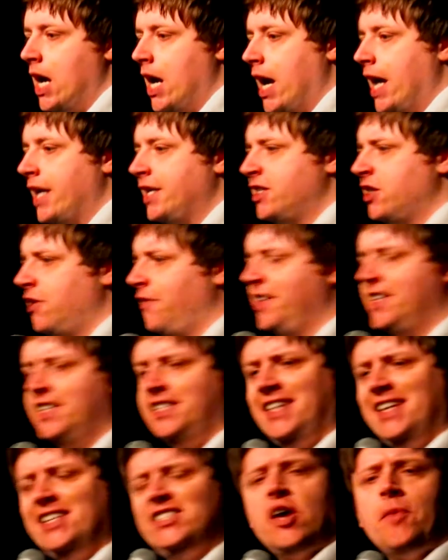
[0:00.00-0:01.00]
And it's lovely to
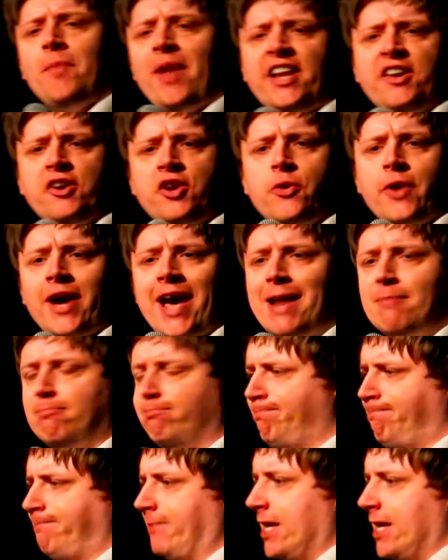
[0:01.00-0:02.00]
see so many of you again.